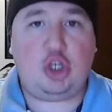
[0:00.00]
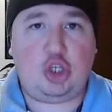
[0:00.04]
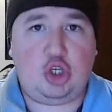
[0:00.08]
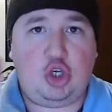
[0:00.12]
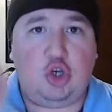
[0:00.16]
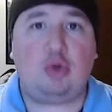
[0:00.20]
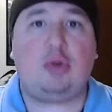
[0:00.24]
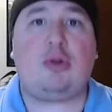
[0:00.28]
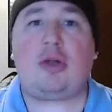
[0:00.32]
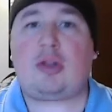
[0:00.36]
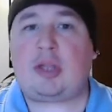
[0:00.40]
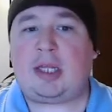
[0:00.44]

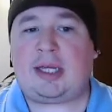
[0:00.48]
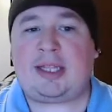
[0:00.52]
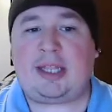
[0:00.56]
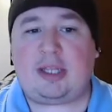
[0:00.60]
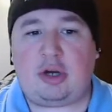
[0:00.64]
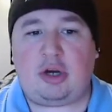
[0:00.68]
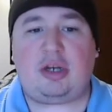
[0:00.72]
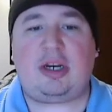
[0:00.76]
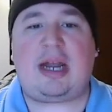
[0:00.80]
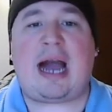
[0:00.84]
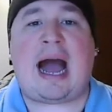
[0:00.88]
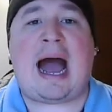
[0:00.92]
You look like the
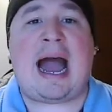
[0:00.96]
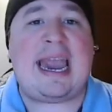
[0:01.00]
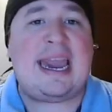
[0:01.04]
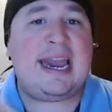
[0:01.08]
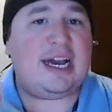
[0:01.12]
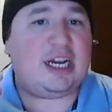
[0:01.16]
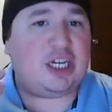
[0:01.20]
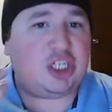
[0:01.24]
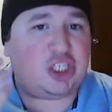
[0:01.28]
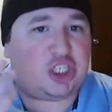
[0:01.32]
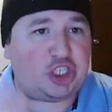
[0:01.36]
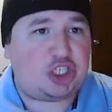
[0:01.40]
good
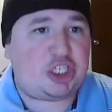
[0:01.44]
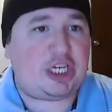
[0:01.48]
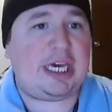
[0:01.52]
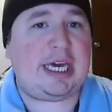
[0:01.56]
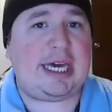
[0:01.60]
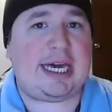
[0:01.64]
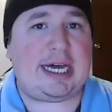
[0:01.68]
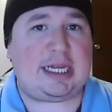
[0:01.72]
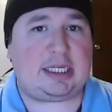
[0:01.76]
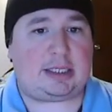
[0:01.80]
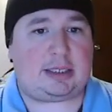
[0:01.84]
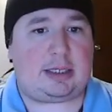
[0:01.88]
guy.
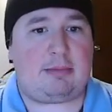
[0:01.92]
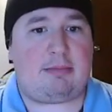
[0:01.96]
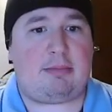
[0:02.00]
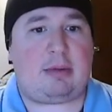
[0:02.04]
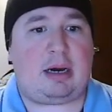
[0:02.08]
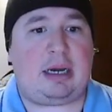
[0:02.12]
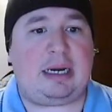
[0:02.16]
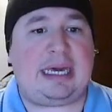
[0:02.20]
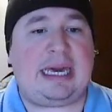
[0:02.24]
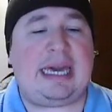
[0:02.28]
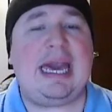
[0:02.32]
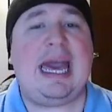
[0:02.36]
She gets some
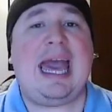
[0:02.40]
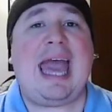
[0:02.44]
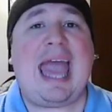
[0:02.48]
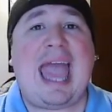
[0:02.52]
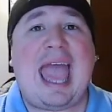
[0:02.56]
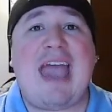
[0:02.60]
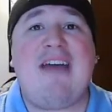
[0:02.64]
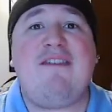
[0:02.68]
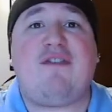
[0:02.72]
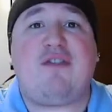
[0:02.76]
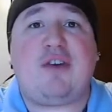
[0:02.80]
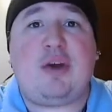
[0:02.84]
money.
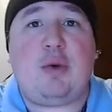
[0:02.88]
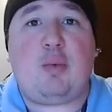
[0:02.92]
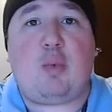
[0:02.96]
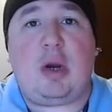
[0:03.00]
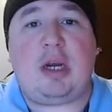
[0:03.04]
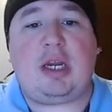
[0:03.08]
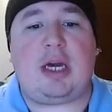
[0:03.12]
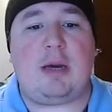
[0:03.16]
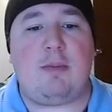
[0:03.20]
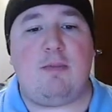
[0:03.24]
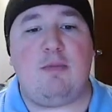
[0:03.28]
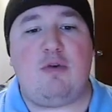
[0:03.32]

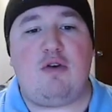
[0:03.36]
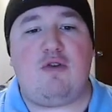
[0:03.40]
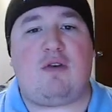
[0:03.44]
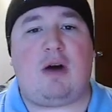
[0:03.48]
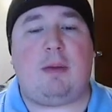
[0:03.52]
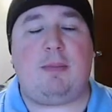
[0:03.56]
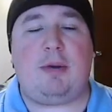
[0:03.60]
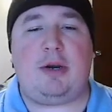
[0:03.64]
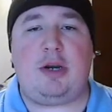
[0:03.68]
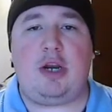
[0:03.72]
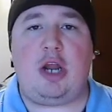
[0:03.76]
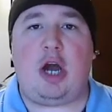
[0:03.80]
Everyone can move
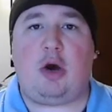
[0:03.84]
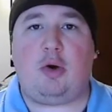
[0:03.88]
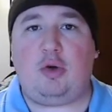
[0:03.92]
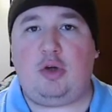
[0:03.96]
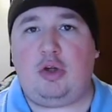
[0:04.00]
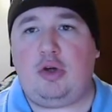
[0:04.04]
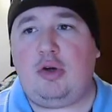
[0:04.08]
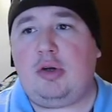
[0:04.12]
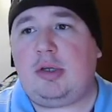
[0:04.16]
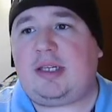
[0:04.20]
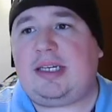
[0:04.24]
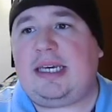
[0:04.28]
on. But no,
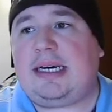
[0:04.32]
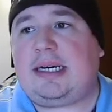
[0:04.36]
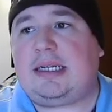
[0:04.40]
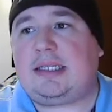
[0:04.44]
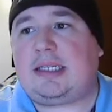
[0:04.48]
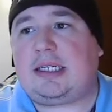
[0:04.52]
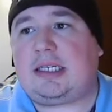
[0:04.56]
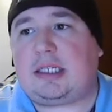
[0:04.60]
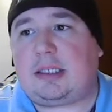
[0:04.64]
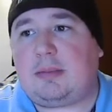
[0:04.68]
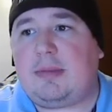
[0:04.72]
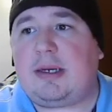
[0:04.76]
you seek a
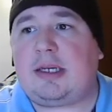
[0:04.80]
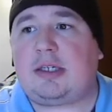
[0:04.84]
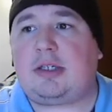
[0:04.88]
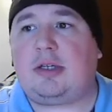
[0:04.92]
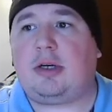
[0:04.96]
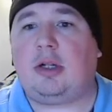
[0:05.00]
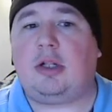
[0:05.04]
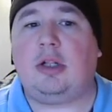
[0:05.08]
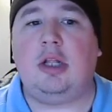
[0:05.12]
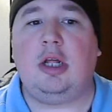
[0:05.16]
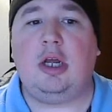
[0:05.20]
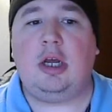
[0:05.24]

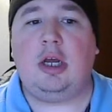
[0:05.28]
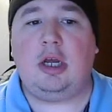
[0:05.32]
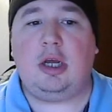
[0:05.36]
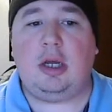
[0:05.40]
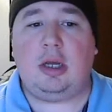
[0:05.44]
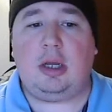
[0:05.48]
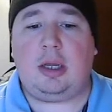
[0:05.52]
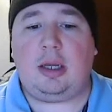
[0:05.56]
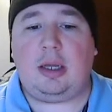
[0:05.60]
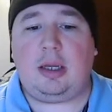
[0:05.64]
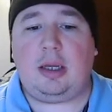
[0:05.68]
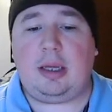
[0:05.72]
dismissal,
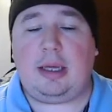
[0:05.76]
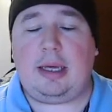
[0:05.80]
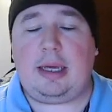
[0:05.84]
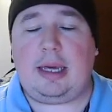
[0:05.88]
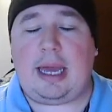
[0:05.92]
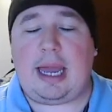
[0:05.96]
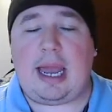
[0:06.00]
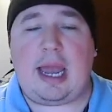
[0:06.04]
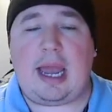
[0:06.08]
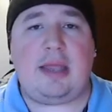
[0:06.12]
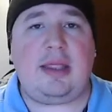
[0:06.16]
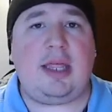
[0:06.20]

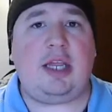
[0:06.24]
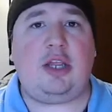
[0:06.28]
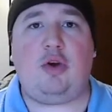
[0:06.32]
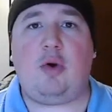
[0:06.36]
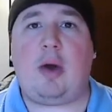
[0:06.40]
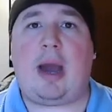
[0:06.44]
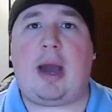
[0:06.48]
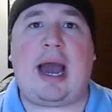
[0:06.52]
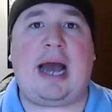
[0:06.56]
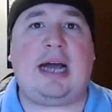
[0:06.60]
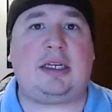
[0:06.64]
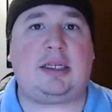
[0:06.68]
and then
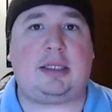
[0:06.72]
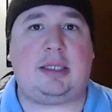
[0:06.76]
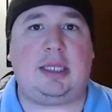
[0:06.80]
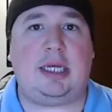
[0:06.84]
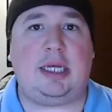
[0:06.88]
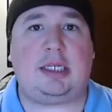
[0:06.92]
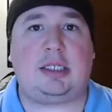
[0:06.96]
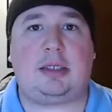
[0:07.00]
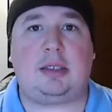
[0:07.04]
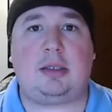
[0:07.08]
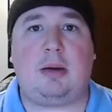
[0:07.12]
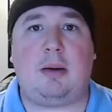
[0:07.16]
you ask
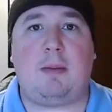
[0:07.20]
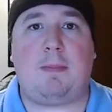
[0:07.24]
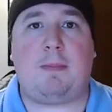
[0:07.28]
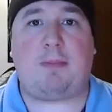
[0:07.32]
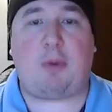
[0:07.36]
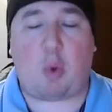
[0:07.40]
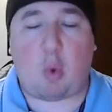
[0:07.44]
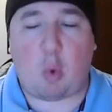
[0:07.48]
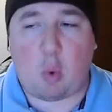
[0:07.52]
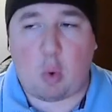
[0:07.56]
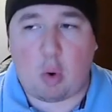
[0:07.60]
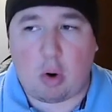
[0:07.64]
this
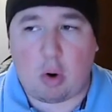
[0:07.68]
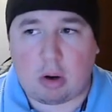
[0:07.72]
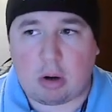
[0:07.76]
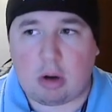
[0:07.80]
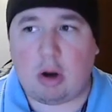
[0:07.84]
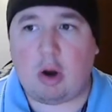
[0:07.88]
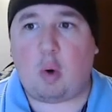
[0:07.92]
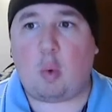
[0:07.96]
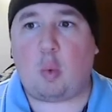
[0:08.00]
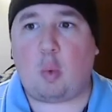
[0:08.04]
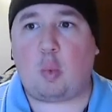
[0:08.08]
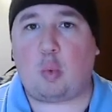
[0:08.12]

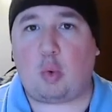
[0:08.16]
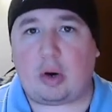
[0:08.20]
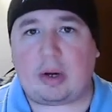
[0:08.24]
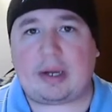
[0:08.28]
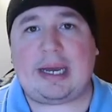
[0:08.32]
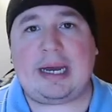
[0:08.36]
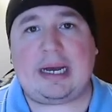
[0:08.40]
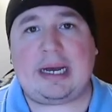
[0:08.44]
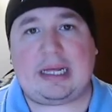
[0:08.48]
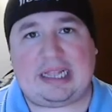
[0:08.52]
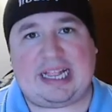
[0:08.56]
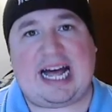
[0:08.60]
poor
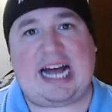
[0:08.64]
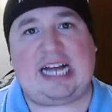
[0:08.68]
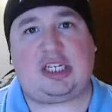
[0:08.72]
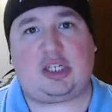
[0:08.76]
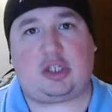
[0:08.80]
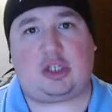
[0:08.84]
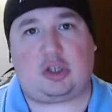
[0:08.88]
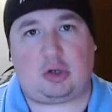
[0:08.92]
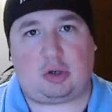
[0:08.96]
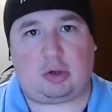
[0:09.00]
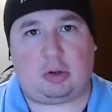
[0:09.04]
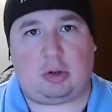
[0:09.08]
working
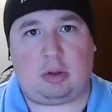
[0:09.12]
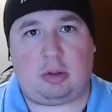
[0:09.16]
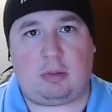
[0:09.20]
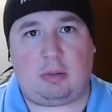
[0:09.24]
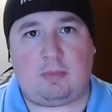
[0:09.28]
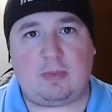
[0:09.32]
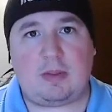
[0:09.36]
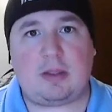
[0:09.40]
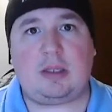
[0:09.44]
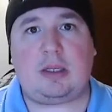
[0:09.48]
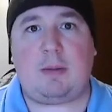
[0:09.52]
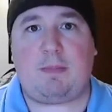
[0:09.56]
class
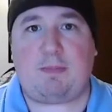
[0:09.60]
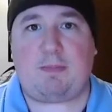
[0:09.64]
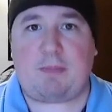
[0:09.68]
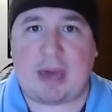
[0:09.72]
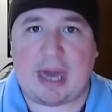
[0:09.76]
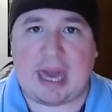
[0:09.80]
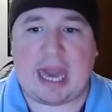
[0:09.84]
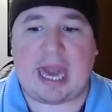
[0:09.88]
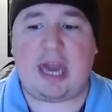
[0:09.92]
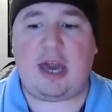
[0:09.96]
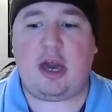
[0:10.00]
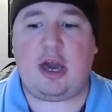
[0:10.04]
girl to
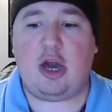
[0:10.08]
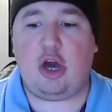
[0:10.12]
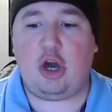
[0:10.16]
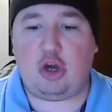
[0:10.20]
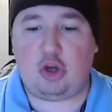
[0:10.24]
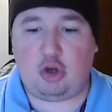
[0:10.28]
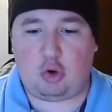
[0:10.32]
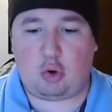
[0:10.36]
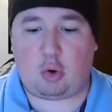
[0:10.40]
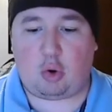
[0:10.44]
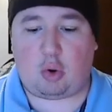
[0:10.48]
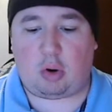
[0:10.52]
pay
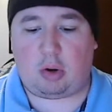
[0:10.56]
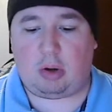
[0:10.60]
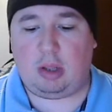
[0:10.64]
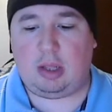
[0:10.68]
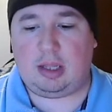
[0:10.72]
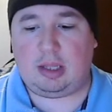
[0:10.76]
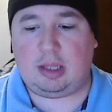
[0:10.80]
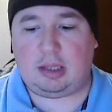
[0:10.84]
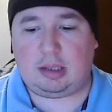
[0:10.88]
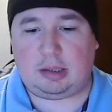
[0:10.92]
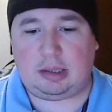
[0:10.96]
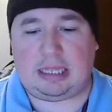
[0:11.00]
your
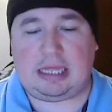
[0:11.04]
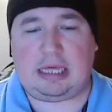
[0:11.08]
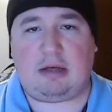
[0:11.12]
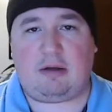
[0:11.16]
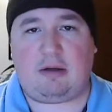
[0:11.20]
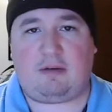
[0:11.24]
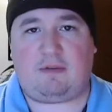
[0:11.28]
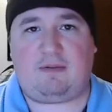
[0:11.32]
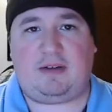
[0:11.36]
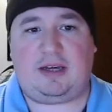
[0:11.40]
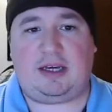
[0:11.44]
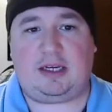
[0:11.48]

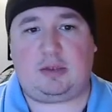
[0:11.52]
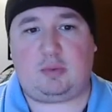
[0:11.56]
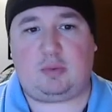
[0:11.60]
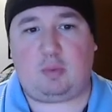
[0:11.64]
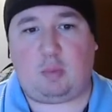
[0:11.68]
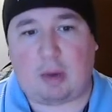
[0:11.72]
legal fees.